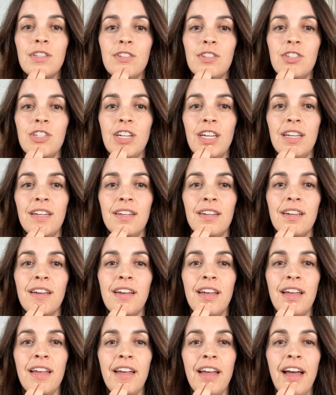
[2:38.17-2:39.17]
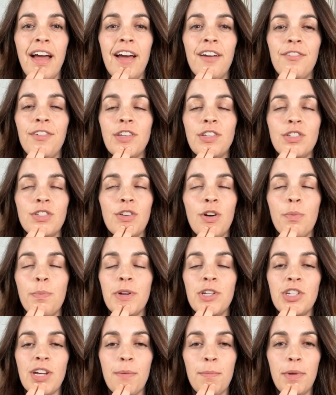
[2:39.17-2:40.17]
Chin. I feel so
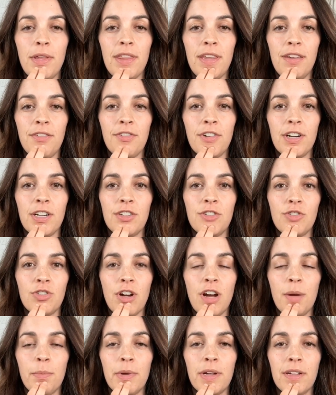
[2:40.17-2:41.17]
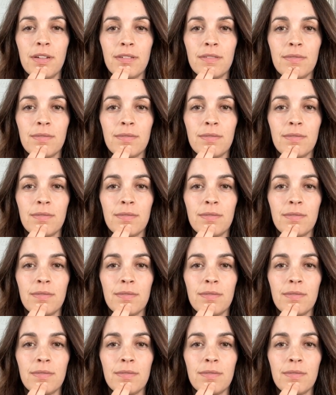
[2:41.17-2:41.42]
much empathy for his trauma.